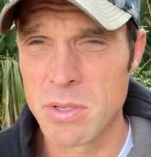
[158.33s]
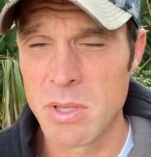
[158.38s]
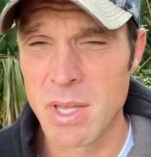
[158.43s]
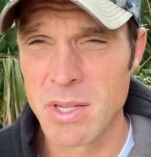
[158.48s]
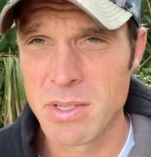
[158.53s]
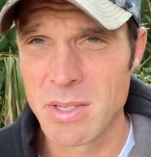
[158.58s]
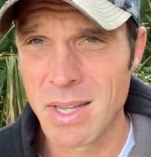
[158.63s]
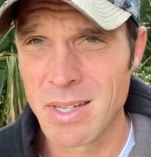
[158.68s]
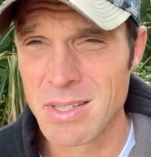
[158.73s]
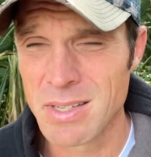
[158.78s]

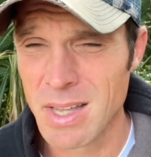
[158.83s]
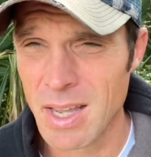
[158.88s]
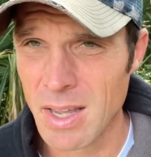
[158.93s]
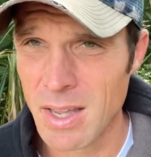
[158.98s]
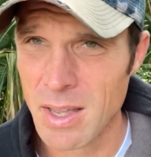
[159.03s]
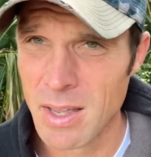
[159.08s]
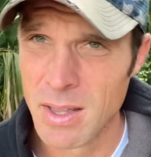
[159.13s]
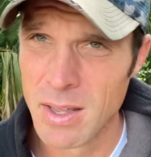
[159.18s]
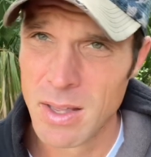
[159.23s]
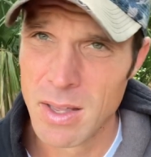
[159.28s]
Things like
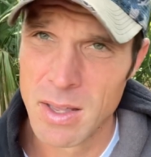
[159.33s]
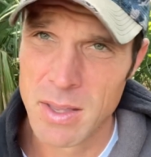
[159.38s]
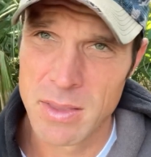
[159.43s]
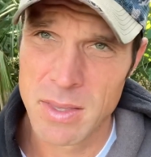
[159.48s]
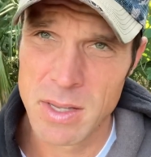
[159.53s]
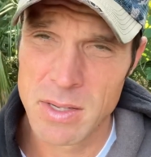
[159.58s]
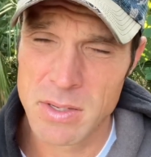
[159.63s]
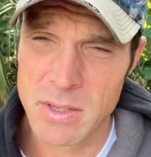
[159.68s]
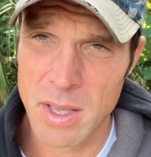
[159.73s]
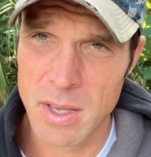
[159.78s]
zinc,
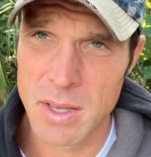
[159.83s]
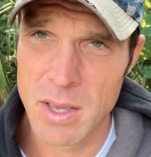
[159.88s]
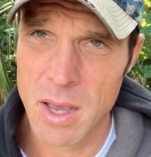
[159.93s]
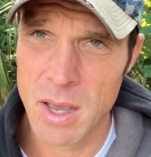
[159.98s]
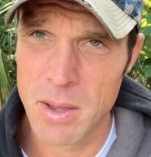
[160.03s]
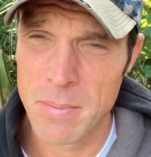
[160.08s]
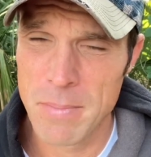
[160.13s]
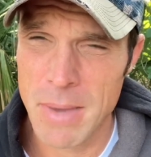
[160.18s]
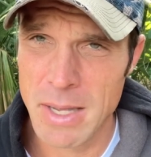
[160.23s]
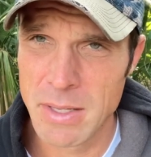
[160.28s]
things like
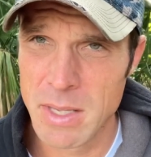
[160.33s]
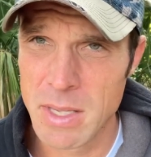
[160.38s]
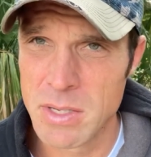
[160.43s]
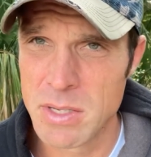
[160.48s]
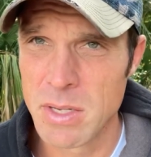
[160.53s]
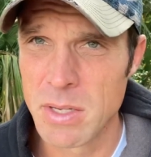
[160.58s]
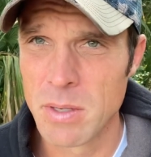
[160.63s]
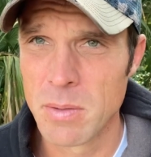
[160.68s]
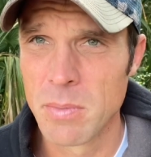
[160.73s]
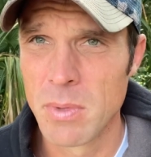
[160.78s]
uh,
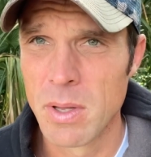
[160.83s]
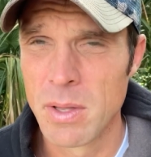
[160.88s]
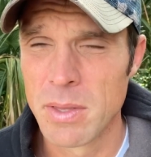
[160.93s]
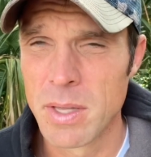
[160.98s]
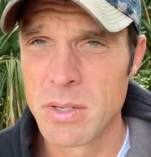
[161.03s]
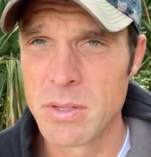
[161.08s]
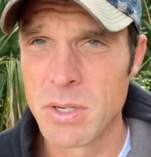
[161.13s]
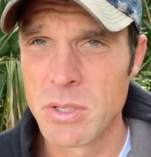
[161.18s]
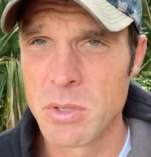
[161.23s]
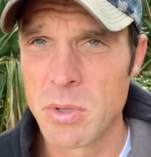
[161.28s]
magnesium,
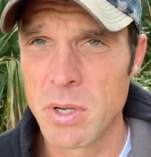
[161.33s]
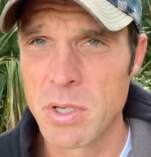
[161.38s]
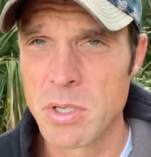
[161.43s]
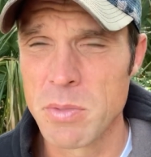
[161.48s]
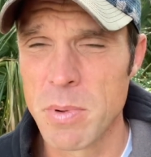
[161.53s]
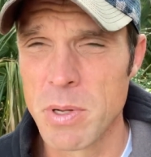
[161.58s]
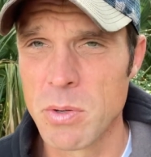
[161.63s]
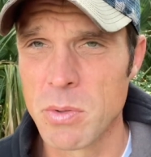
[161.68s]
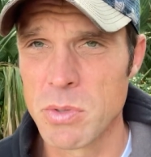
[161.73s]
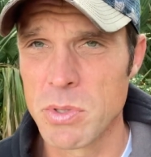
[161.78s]
things like trace
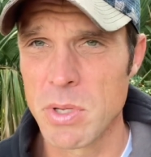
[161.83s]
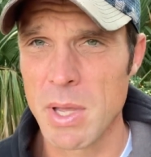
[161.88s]
minerals.